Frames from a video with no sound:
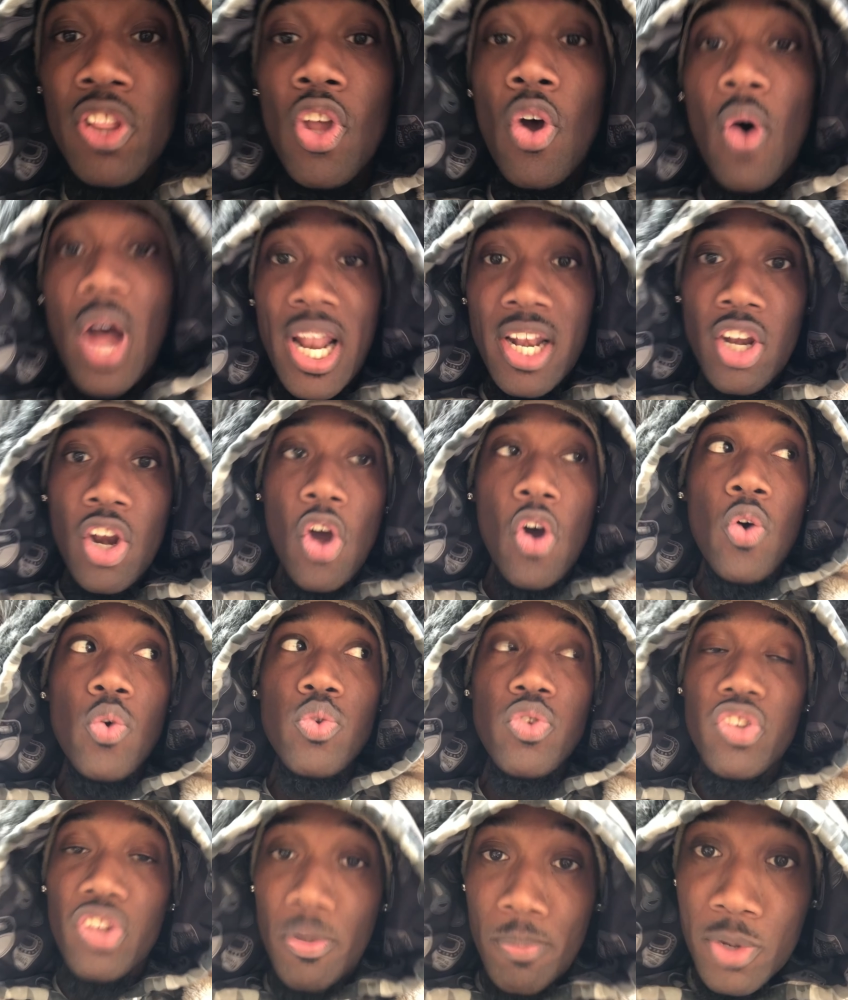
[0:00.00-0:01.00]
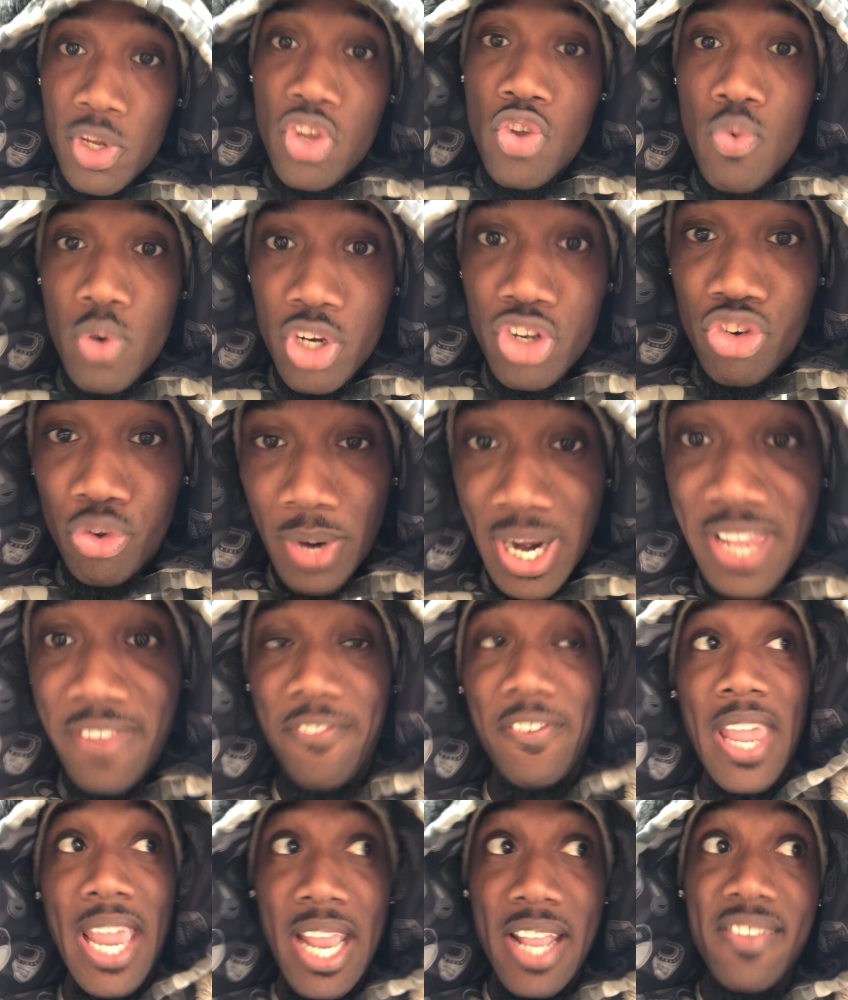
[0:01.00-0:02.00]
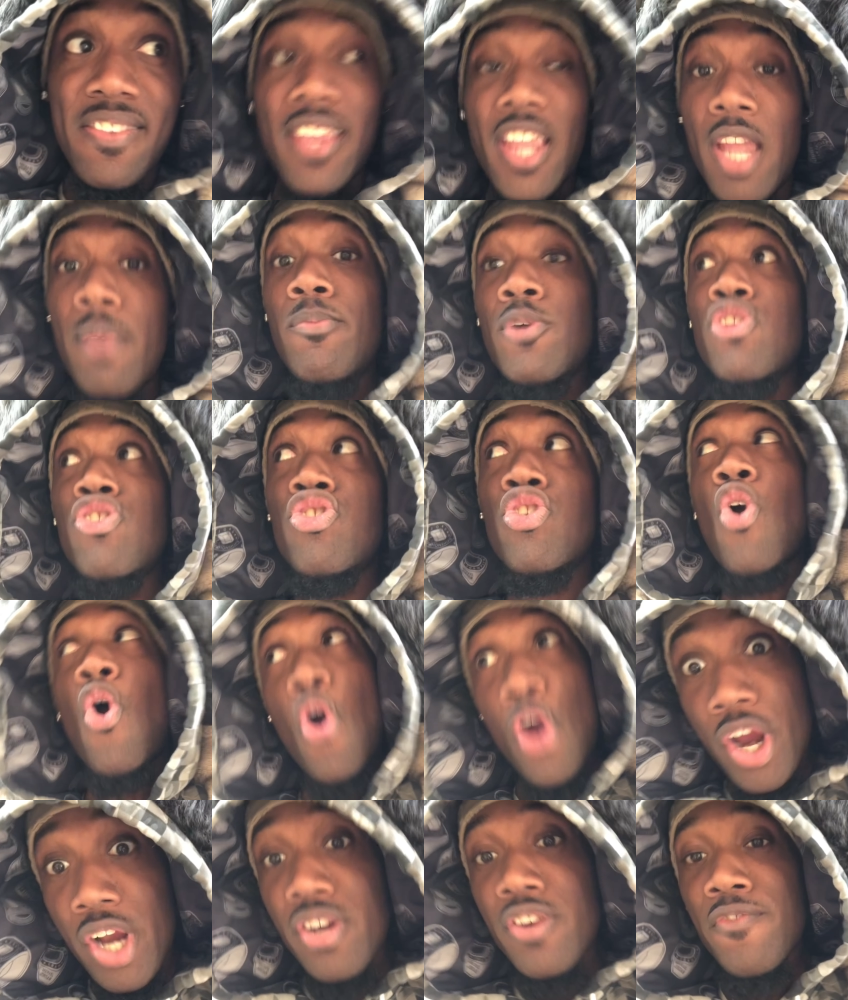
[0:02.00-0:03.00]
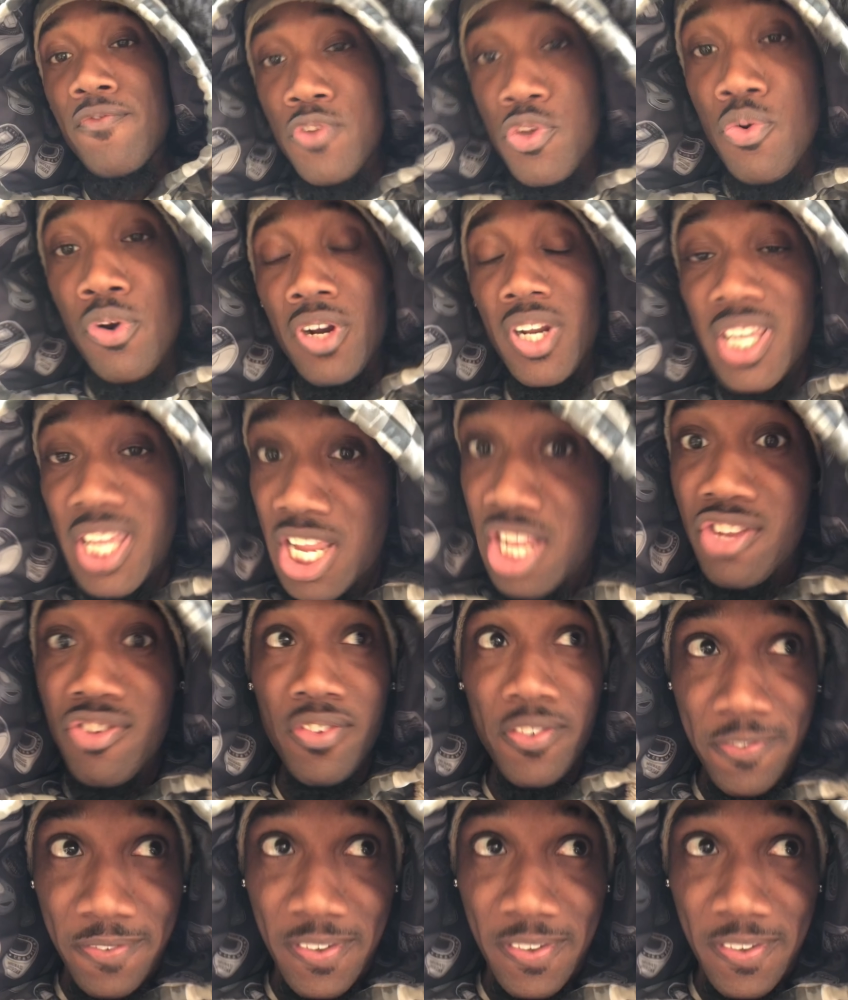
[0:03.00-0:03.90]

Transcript: though I know some of you are Drake fans and majority of you are Kendrick